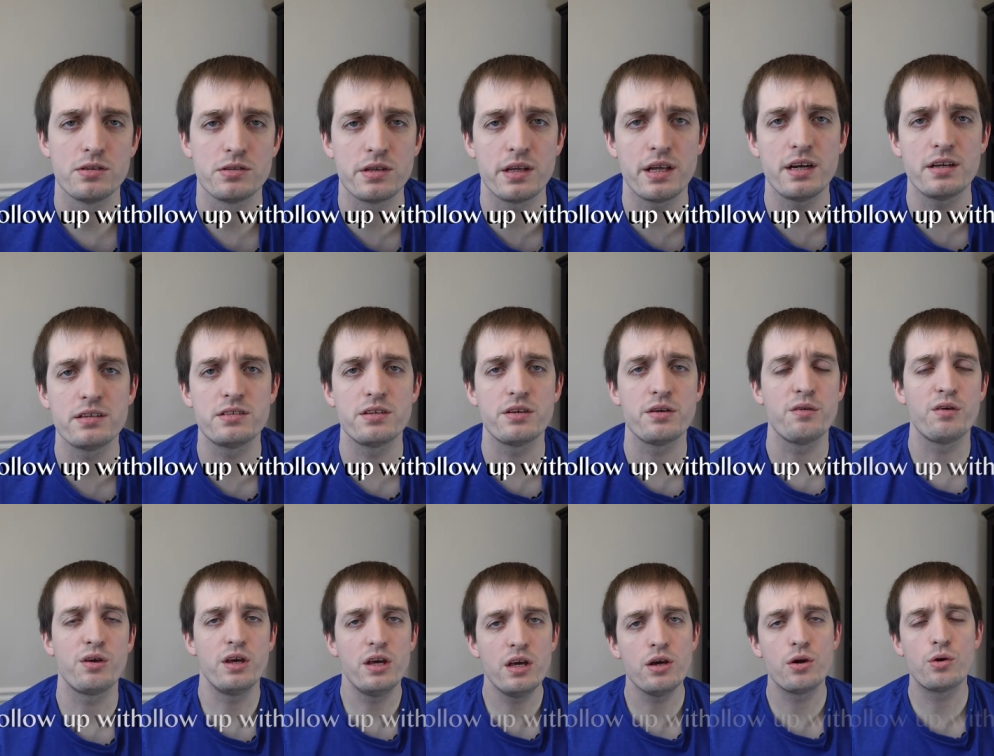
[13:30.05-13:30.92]
So that is
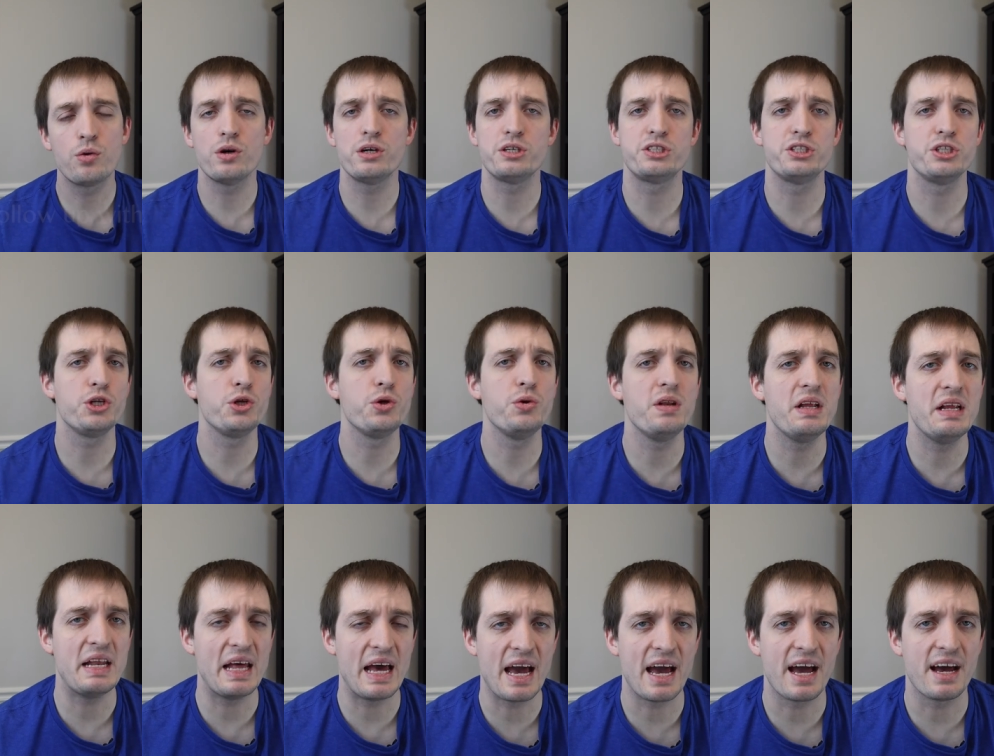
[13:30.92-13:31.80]
a key question you
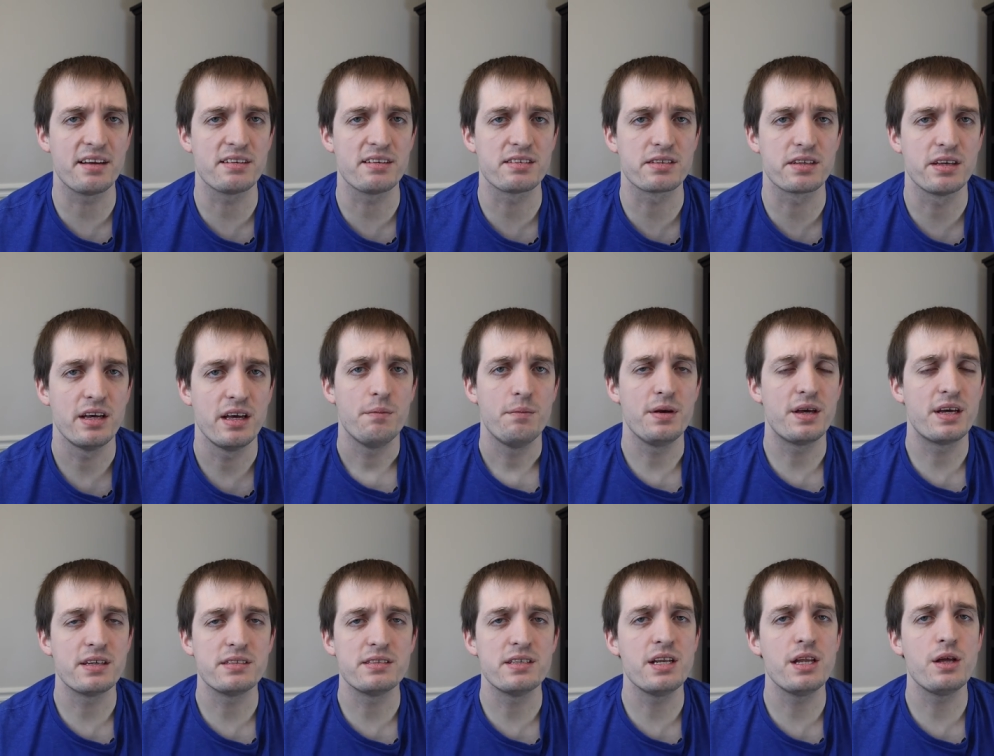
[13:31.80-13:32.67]
need to ask,
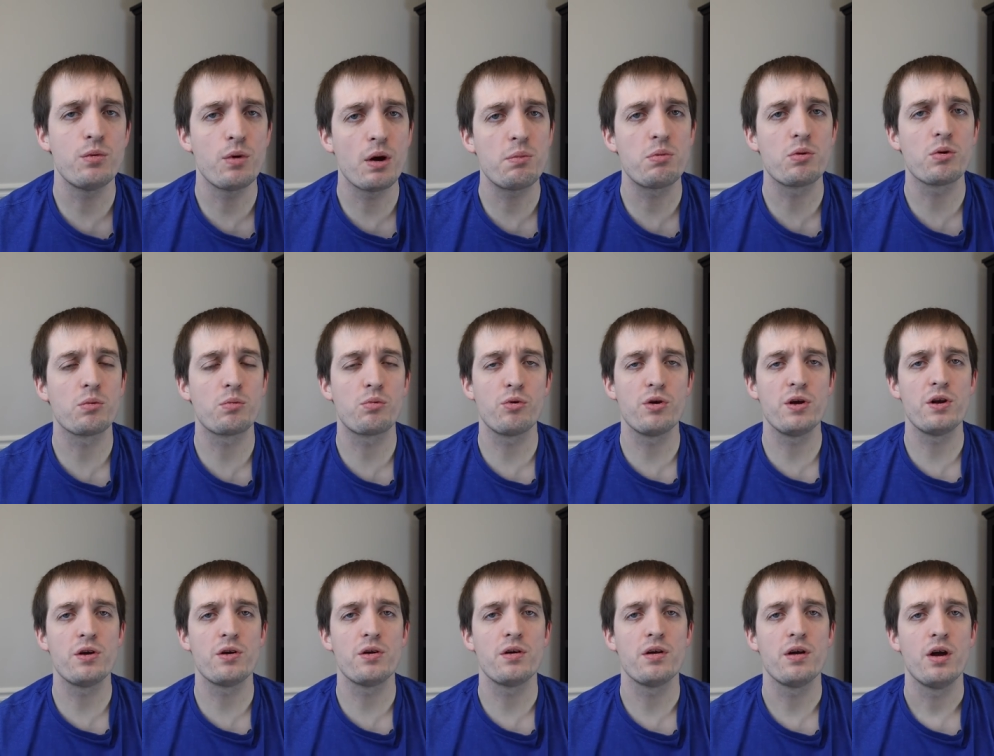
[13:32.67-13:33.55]
because any reputable
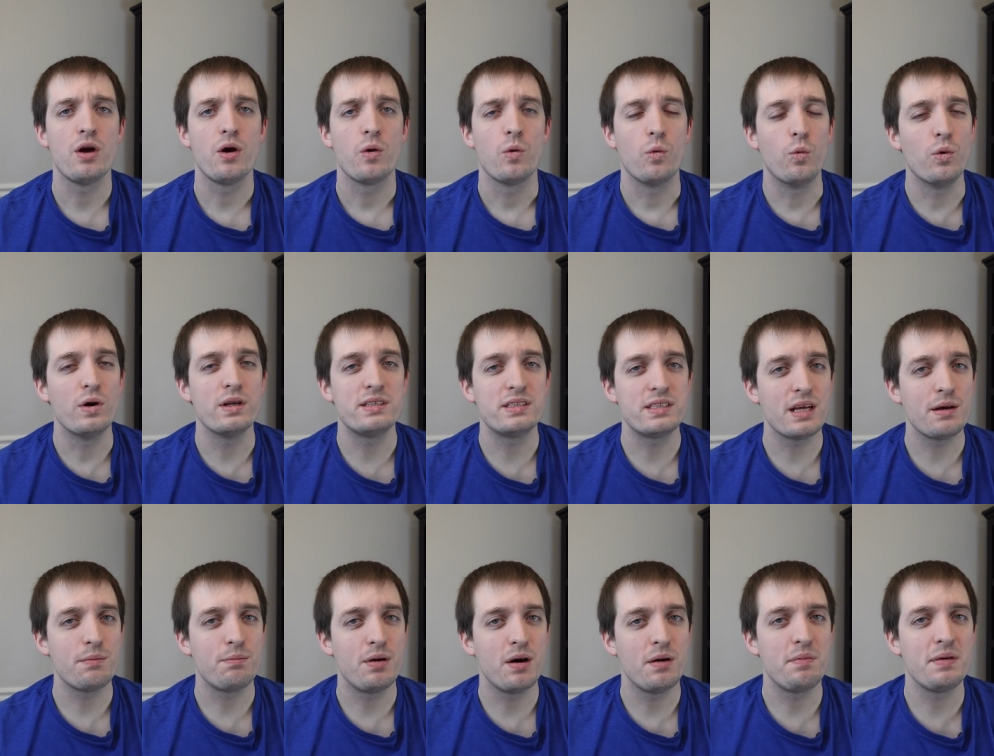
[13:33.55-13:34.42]
breeder, once
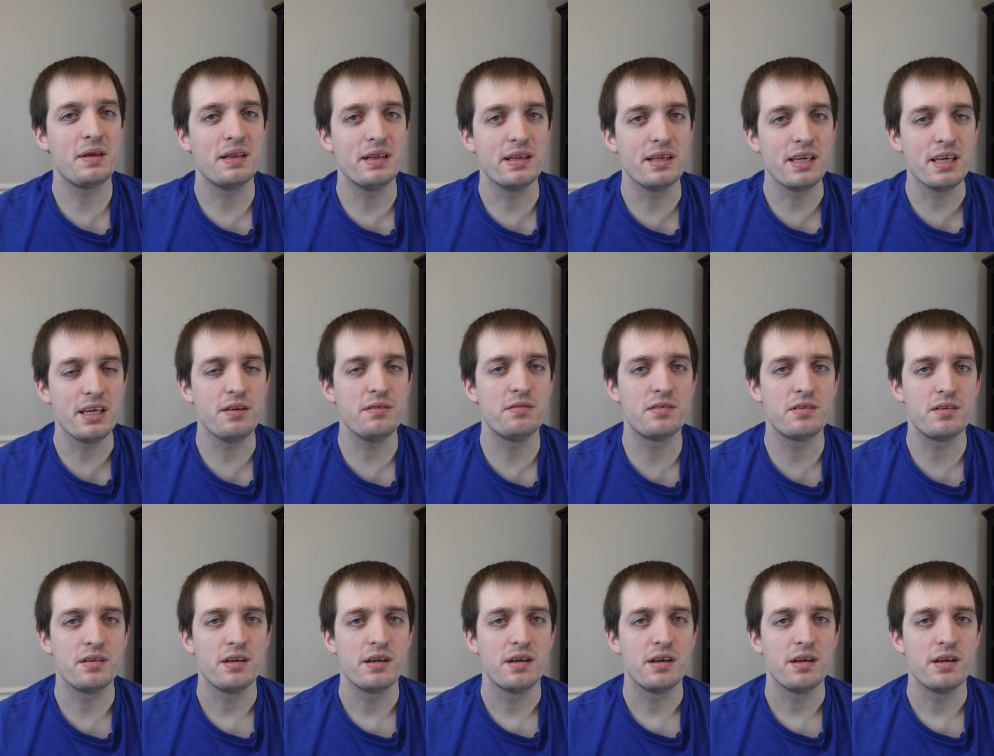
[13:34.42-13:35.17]
that puppy leaves